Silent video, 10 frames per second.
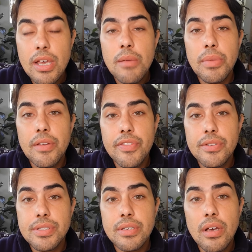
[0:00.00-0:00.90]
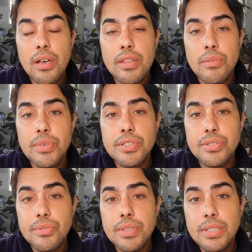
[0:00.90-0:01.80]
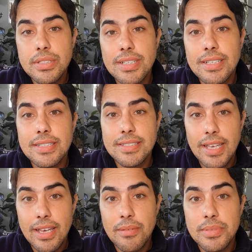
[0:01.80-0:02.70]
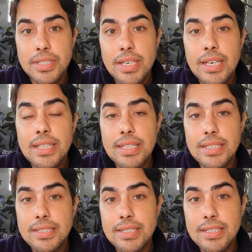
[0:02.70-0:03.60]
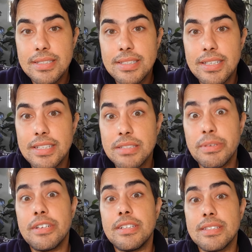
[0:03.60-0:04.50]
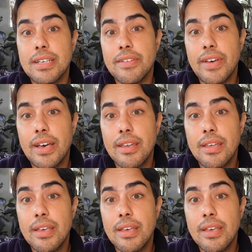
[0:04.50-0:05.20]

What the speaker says: But if there's not, then we do need to accept this is an experience that I've had.